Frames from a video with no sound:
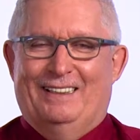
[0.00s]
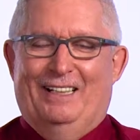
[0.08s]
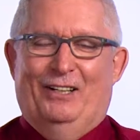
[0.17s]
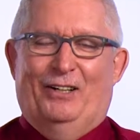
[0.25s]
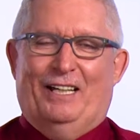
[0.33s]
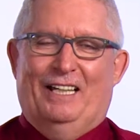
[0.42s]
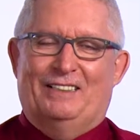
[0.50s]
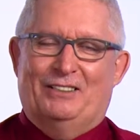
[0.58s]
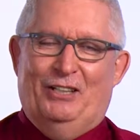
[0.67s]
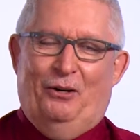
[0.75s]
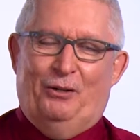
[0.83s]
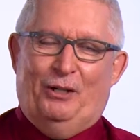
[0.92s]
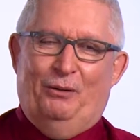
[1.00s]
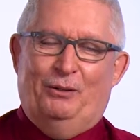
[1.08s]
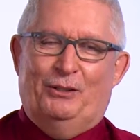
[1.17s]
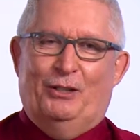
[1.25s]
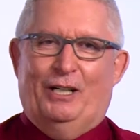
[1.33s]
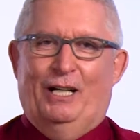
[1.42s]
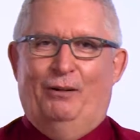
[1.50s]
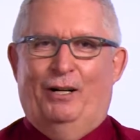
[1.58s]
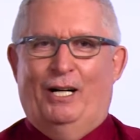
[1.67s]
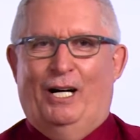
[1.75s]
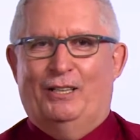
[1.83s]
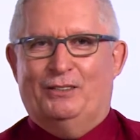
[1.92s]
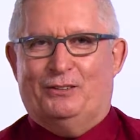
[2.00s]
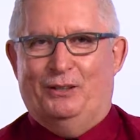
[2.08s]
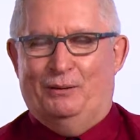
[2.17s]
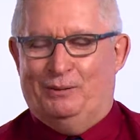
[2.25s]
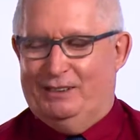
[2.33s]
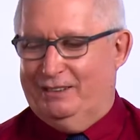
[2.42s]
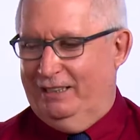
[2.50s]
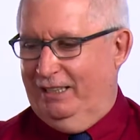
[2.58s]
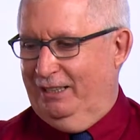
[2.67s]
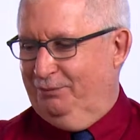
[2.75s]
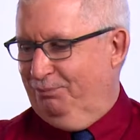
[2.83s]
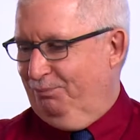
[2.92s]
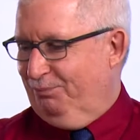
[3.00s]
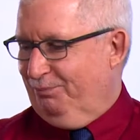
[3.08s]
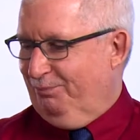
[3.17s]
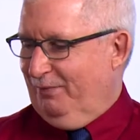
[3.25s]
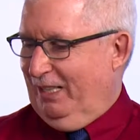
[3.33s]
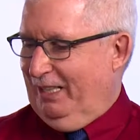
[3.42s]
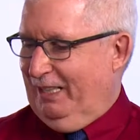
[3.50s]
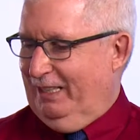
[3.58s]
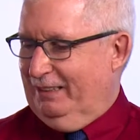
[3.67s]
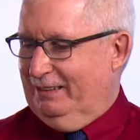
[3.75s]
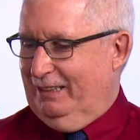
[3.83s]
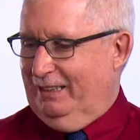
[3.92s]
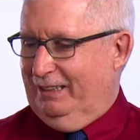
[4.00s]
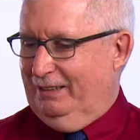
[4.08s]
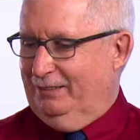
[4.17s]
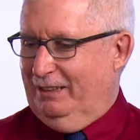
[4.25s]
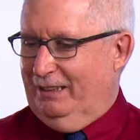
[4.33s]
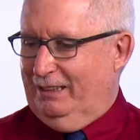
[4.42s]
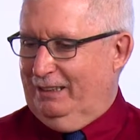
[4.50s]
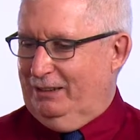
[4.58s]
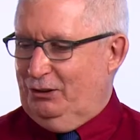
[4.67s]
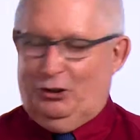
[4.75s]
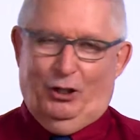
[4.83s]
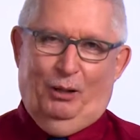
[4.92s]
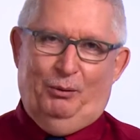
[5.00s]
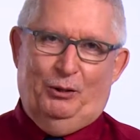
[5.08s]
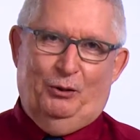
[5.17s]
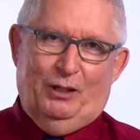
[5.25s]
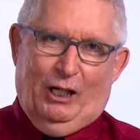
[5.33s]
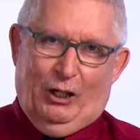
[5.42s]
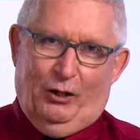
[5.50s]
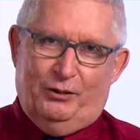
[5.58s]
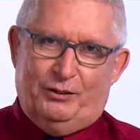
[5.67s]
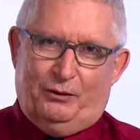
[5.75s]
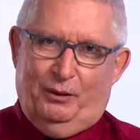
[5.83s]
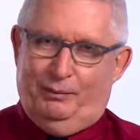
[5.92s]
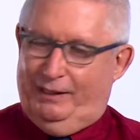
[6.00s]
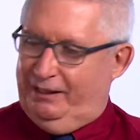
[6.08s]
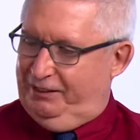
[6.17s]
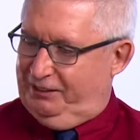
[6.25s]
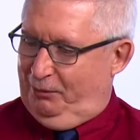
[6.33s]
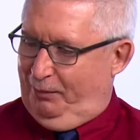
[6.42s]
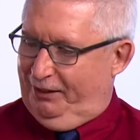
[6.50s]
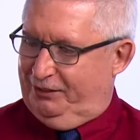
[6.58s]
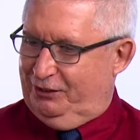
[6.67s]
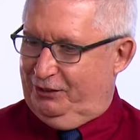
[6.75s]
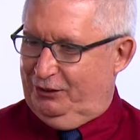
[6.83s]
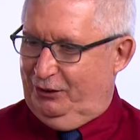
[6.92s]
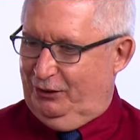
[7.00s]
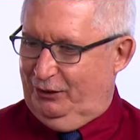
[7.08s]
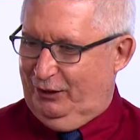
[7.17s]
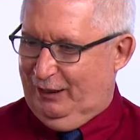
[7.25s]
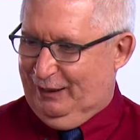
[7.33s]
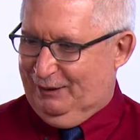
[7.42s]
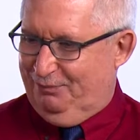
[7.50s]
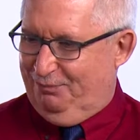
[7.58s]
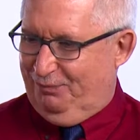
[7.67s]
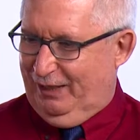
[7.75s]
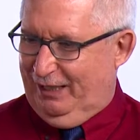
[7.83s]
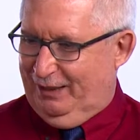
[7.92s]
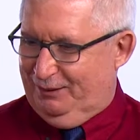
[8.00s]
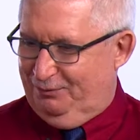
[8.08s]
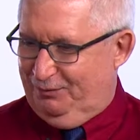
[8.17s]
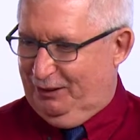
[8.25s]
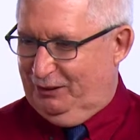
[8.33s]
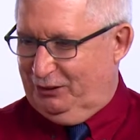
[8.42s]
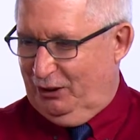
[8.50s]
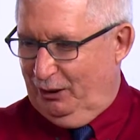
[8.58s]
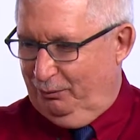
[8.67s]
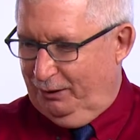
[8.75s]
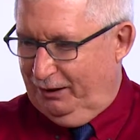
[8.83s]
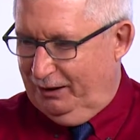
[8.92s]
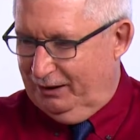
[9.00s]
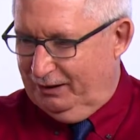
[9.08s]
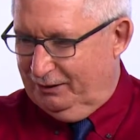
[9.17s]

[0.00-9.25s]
Hello again. So now we're going to be talking about R scripts. You're going to be doing a lot of scripting this semester, so this is going to be